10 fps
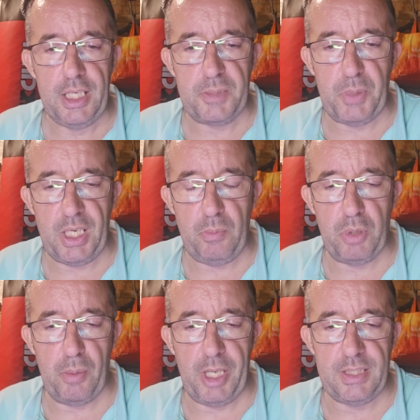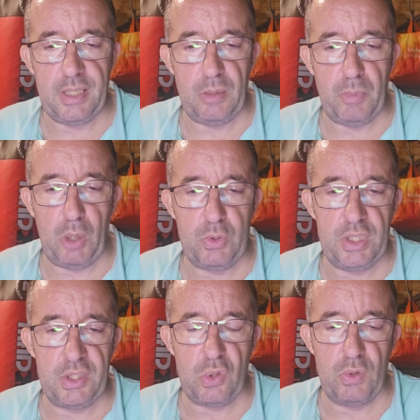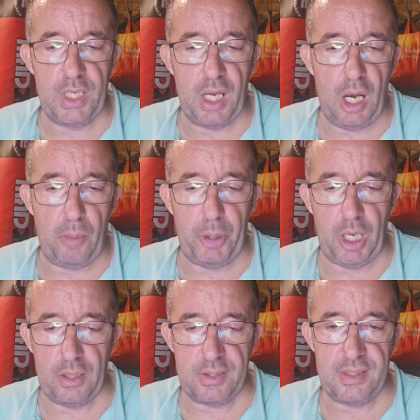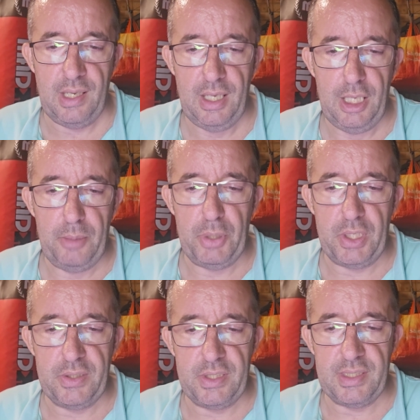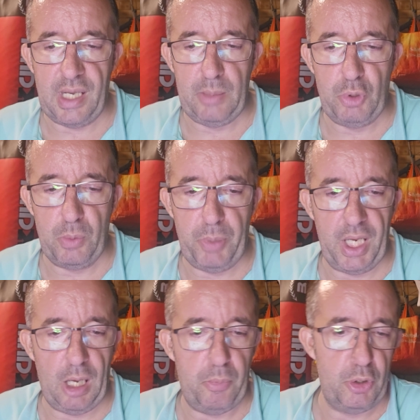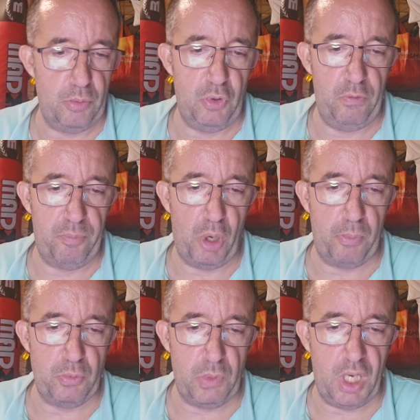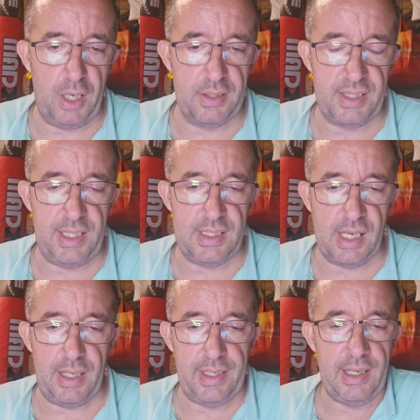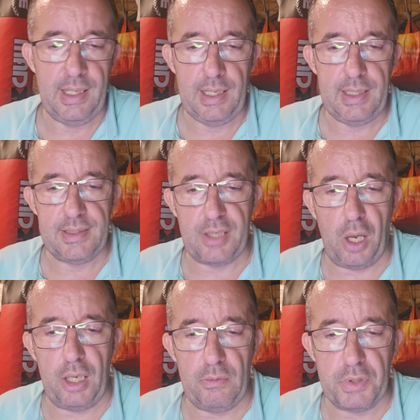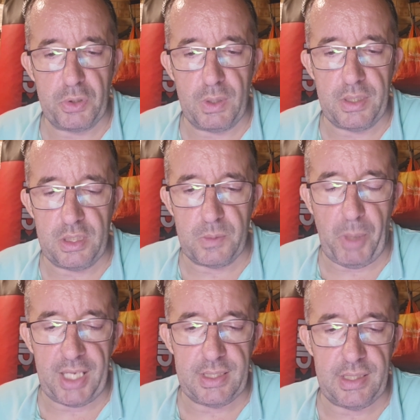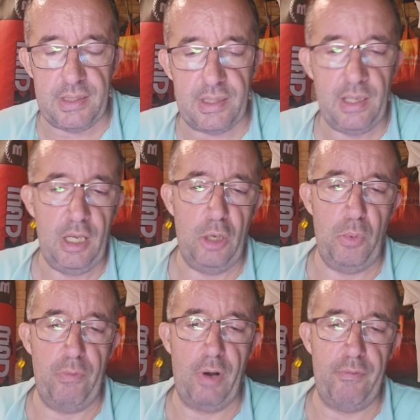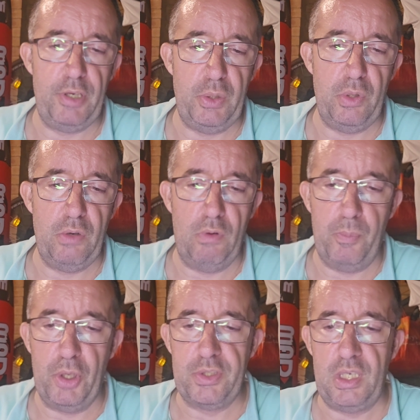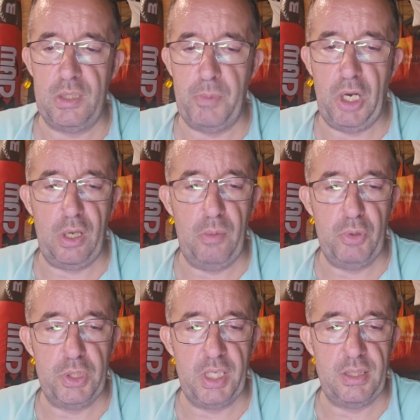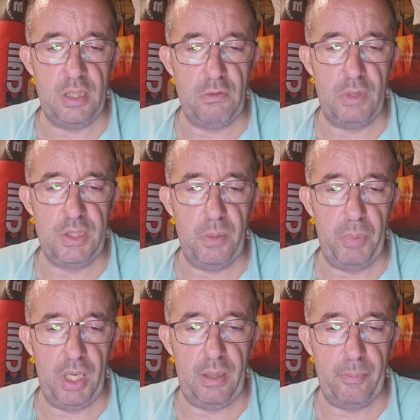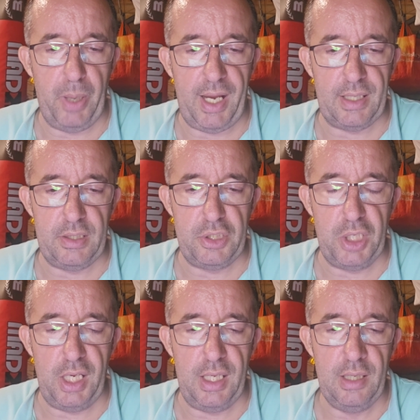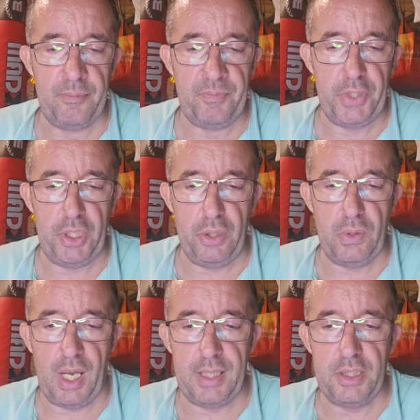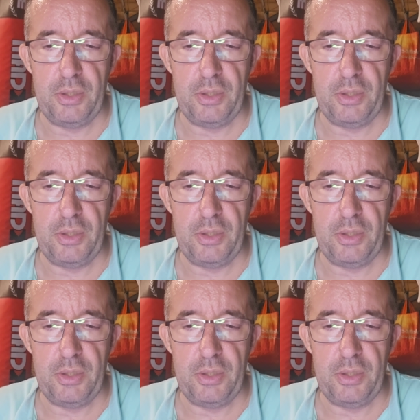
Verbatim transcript: It's been implemented in multi-storey car parks because it's able to pick up and remove problem cars easily in tightly restricted spaces. With revenue in the robotics market projected to reach a billion pound this year, the U K